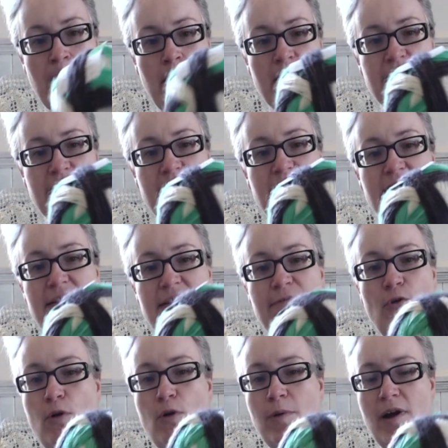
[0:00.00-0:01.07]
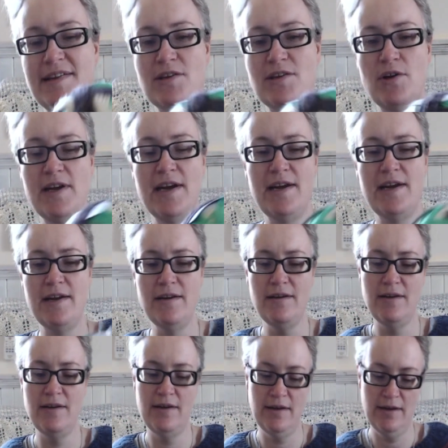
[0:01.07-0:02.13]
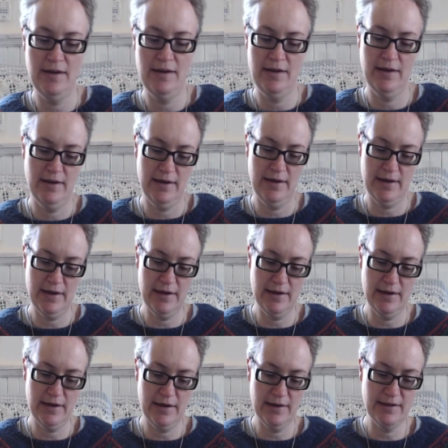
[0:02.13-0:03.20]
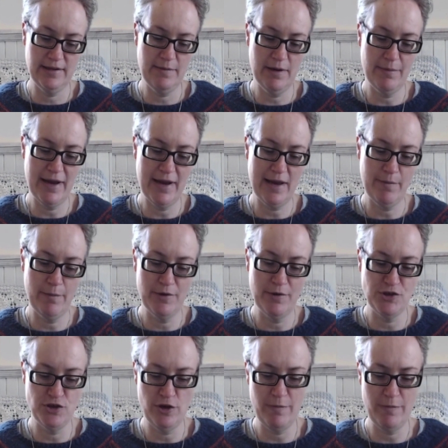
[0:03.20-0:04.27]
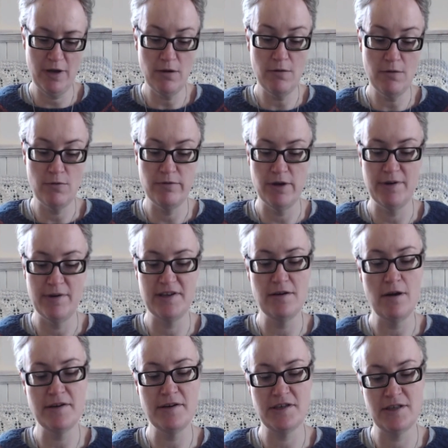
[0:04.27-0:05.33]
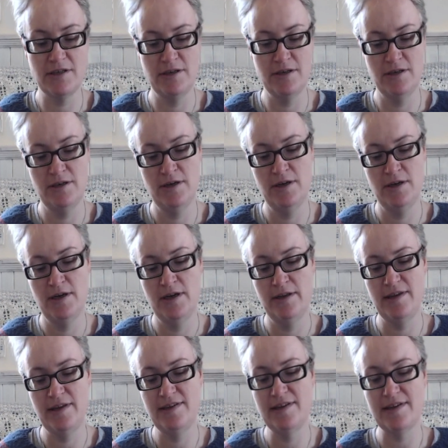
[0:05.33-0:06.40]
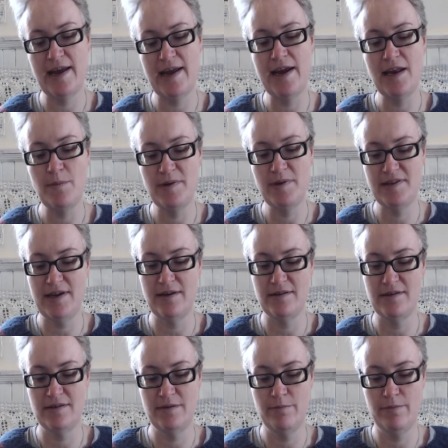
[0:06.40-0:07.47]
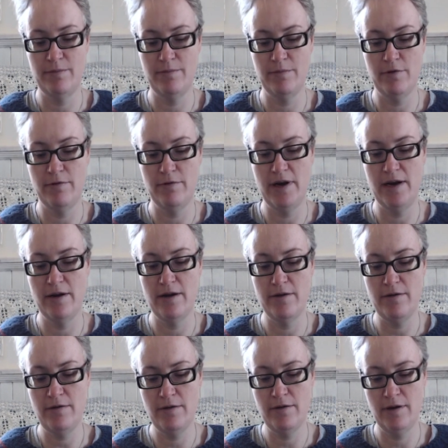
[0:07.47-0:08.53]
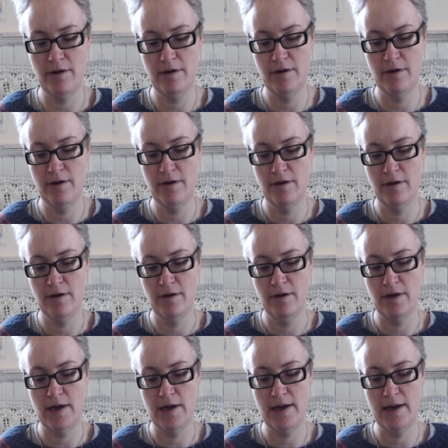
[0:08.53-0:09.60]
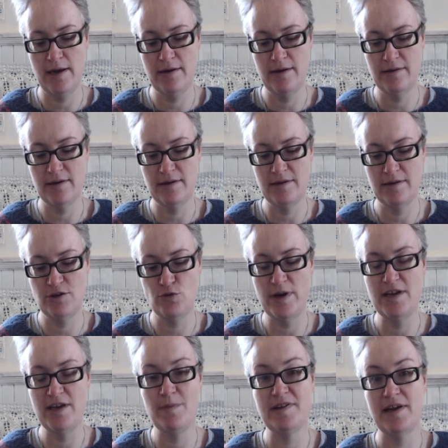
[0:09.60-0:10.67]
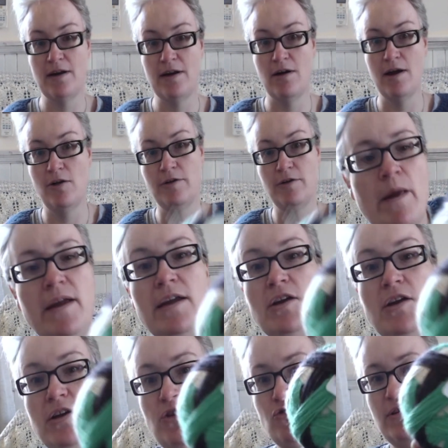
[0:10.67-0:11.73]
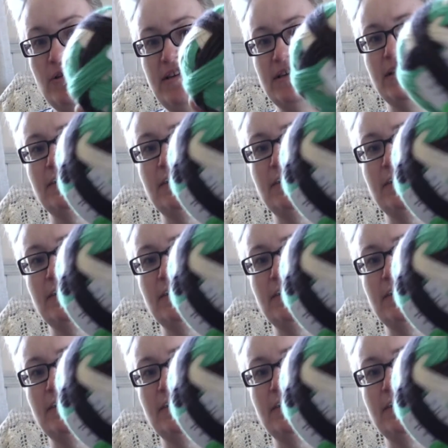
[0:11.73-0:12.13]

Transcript: So this is 4-ply sock yarn. Similar makeup, I'm assuming. Oh, no, it's not. This is 80% merino and 20% nylon. Interesting.